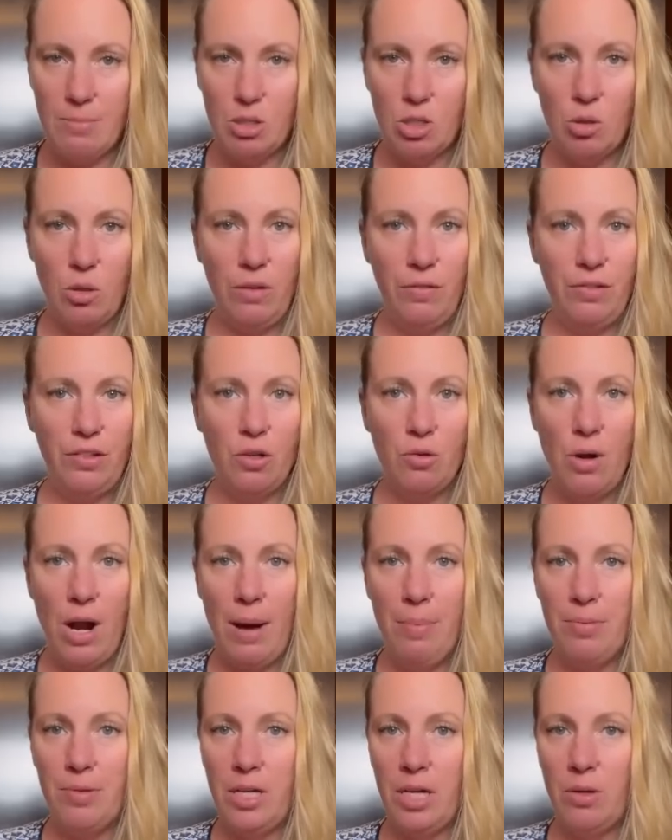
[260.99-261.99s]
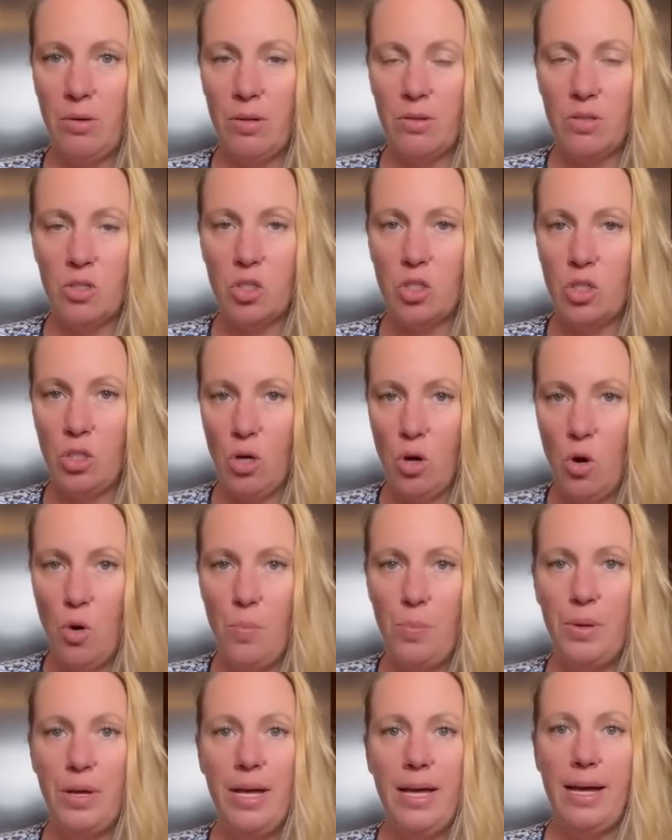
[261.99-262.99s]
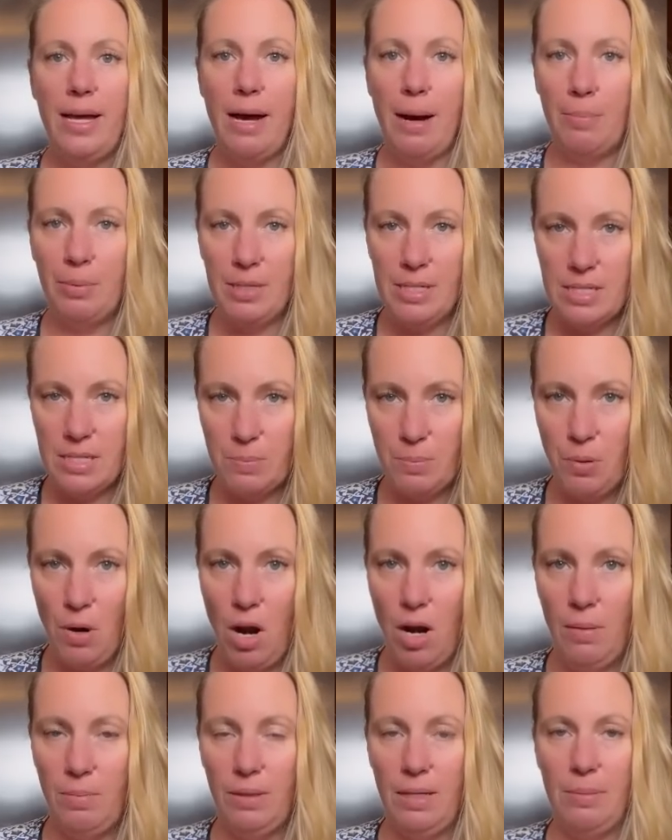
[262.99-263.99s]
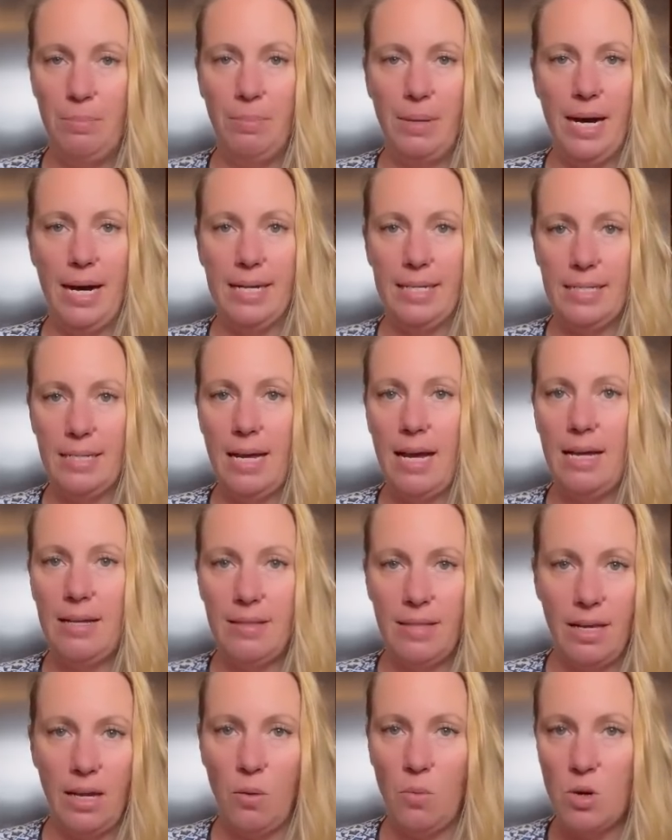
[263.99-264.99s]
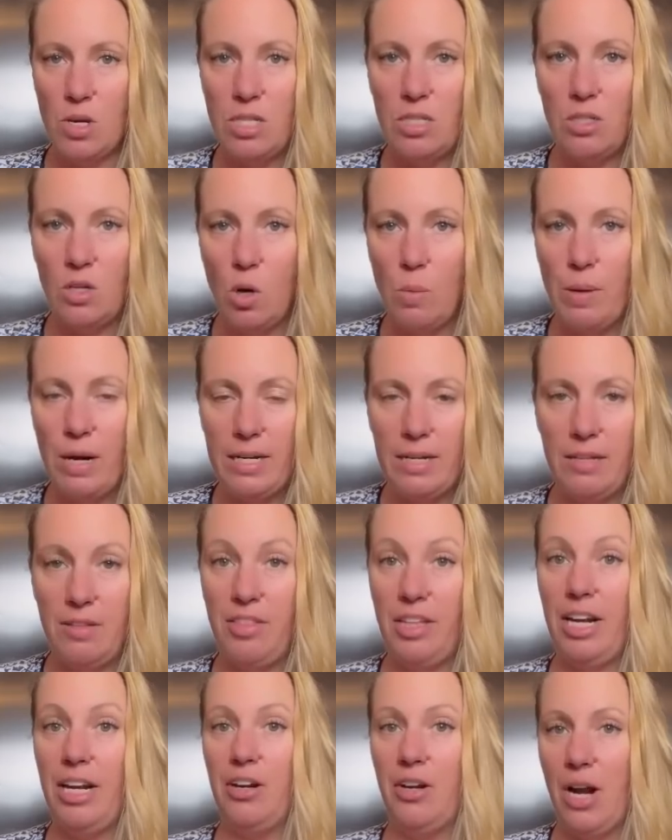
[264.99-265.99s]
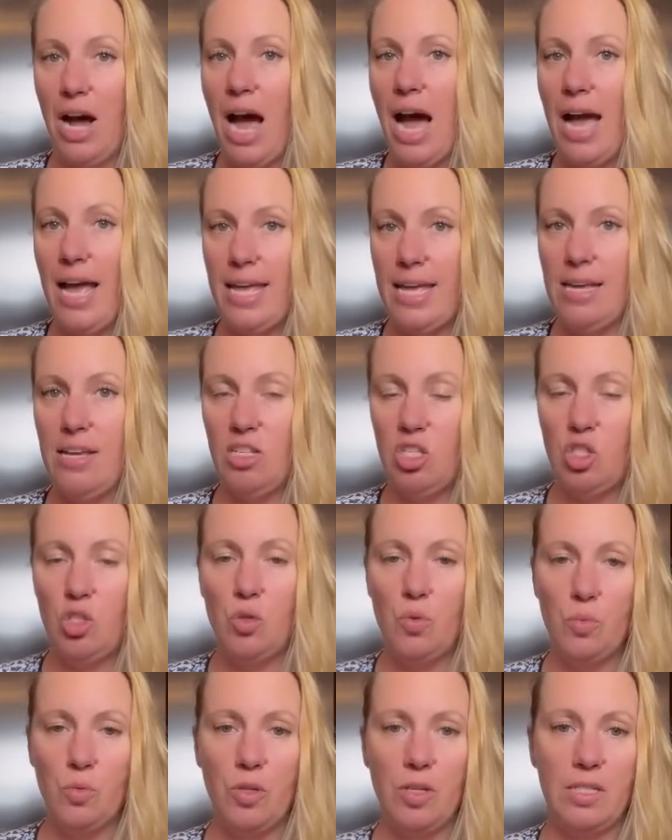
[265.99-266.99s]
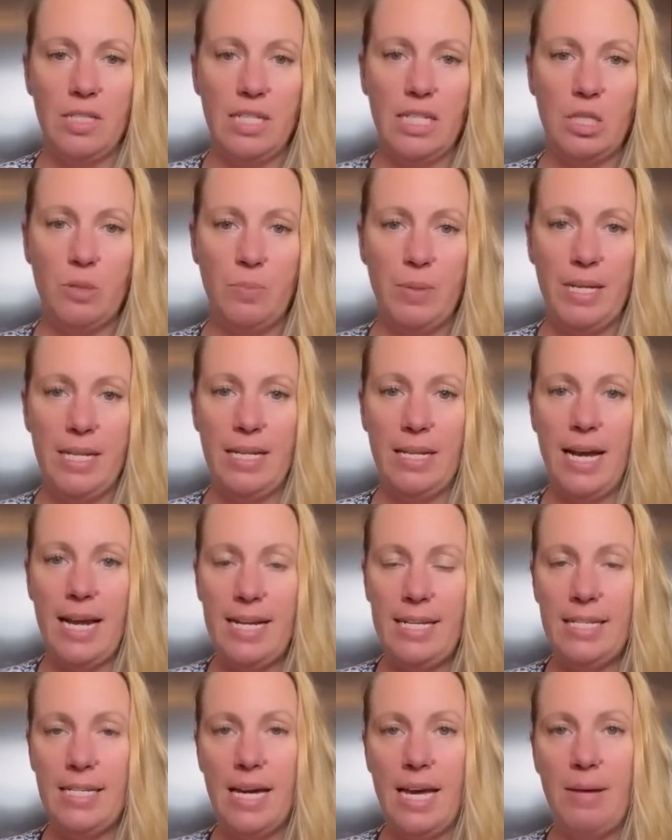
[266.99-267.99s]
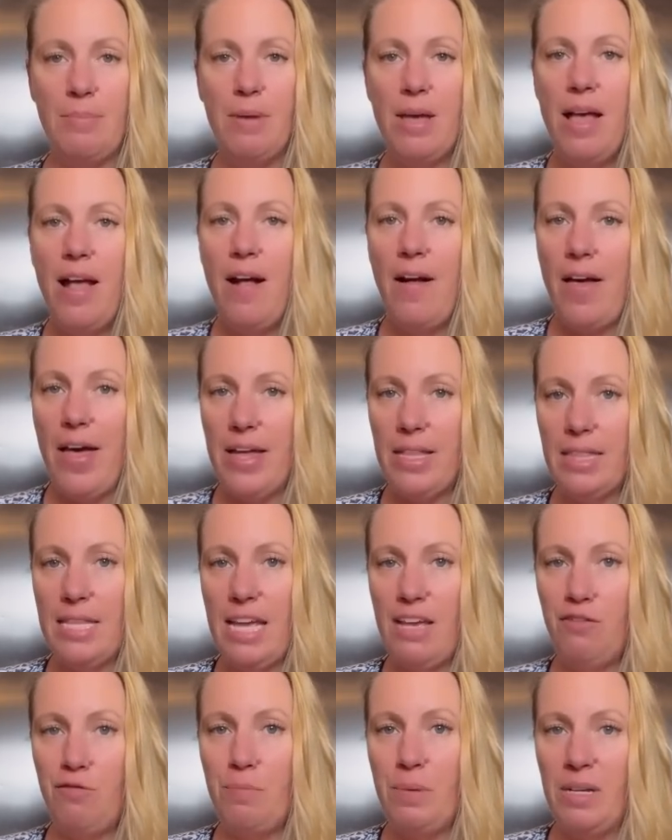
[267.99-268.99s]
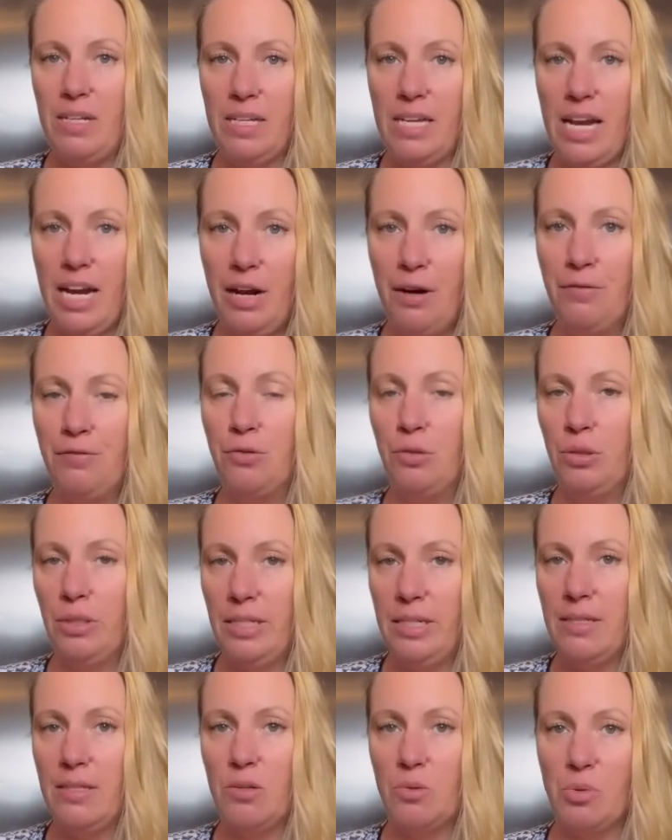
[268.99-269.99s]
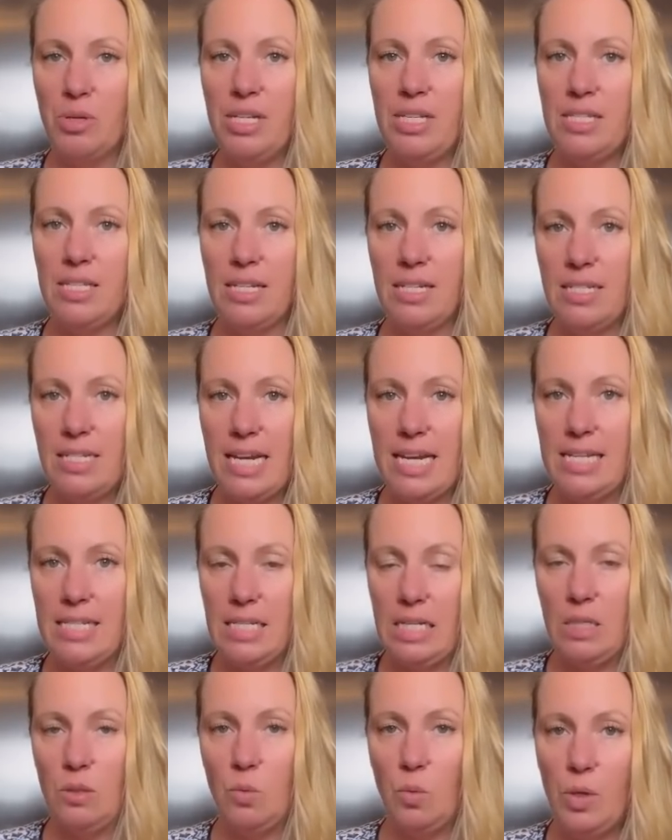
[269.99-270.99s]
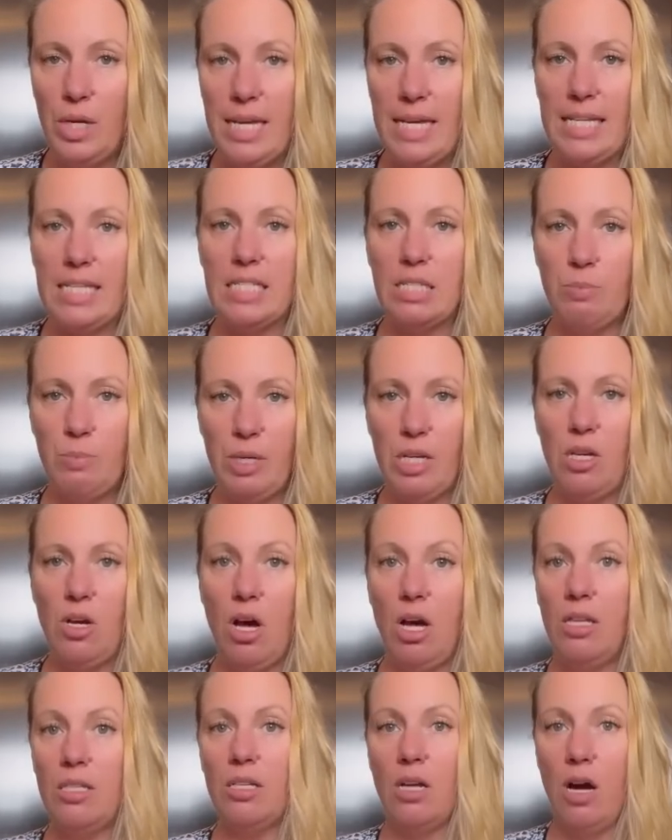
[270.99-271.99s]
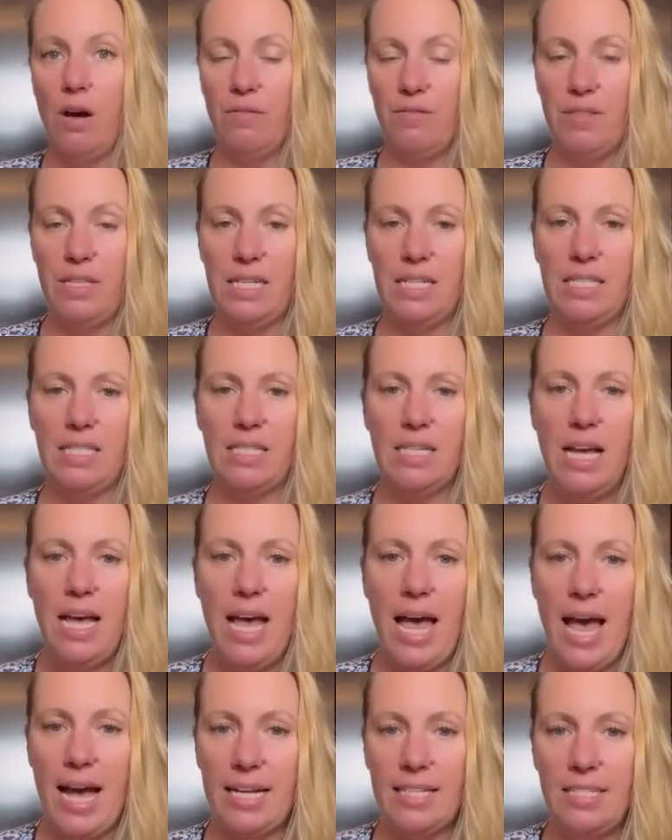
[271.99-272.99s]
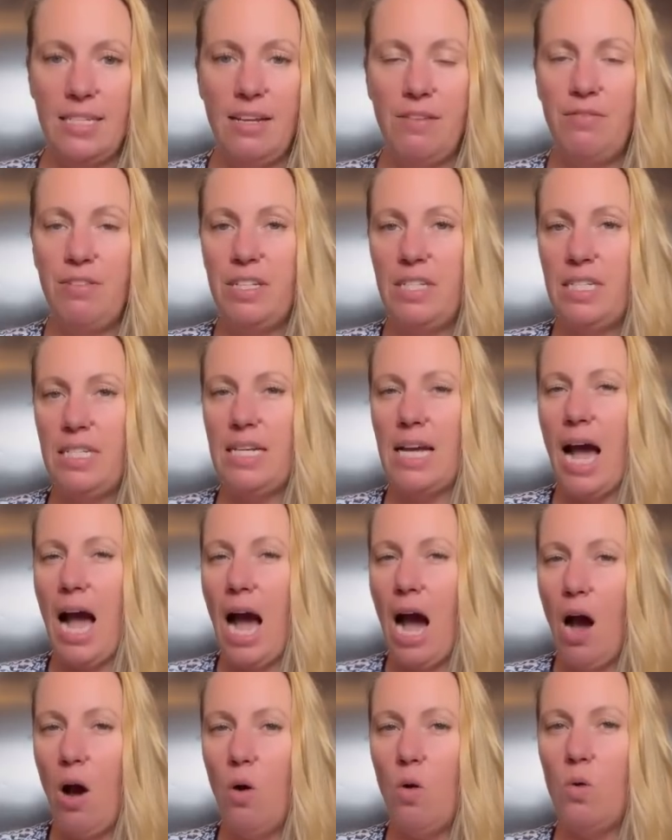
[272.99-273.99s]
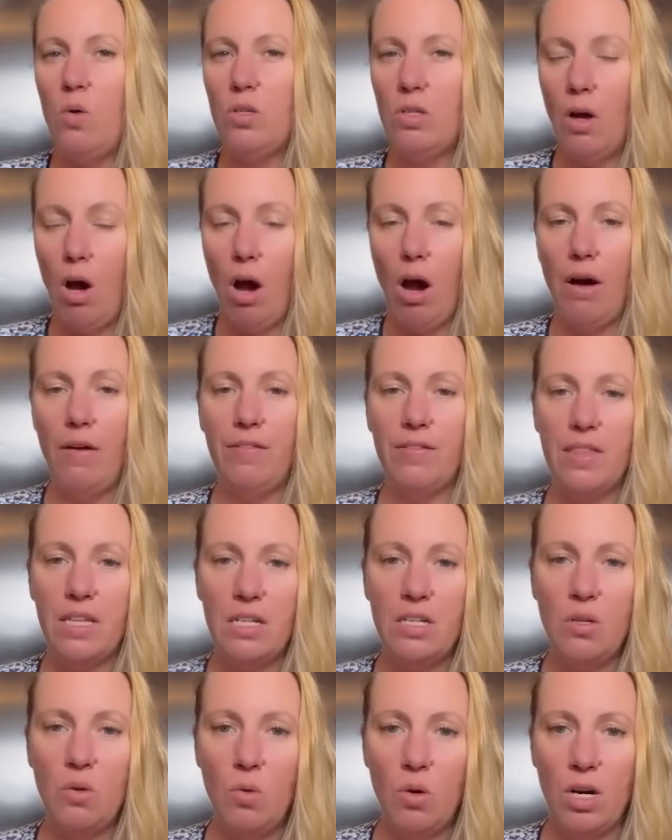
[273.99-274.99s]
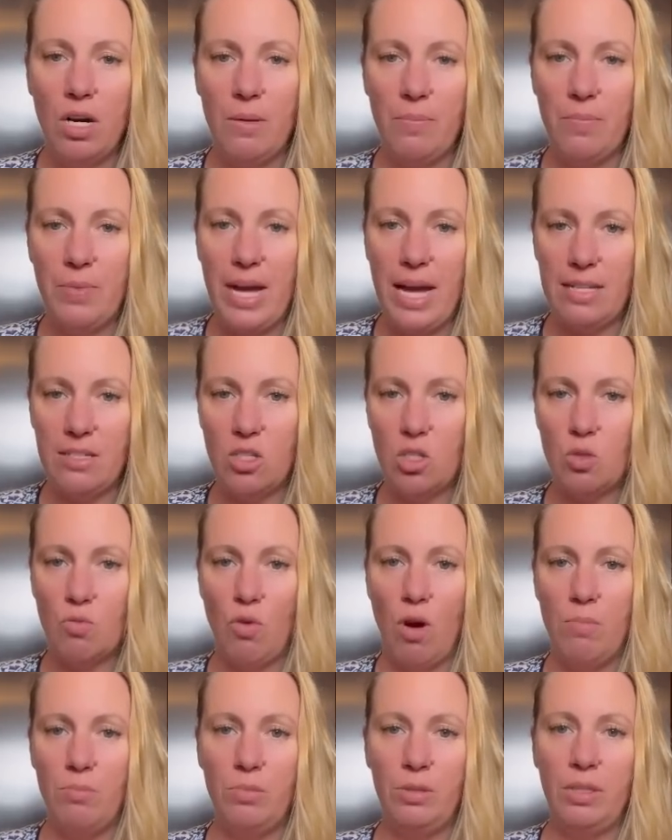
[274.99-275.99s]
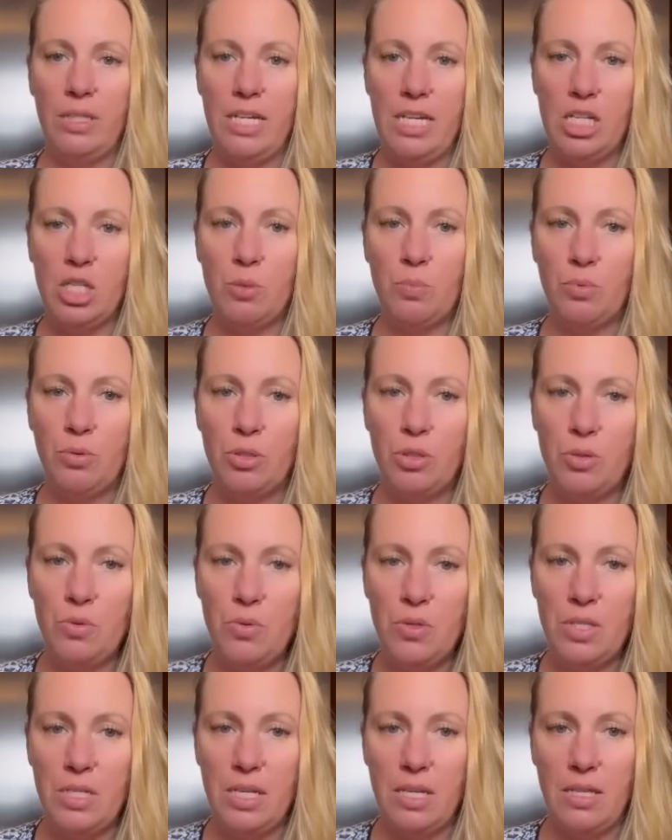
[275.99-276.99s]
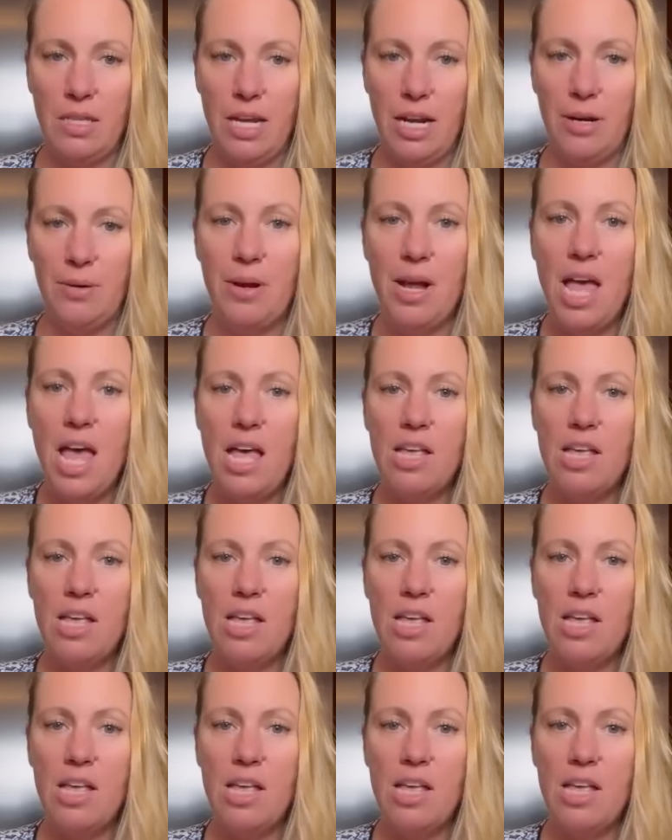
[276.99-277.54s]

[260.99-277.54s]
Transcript: So if you're up there on the slope, it's a problem, but there was nobody there, I assume, because it's been nighttime and they've been careful in the recent days and weeks because of this activity out of the norm that Stromboli is producing there.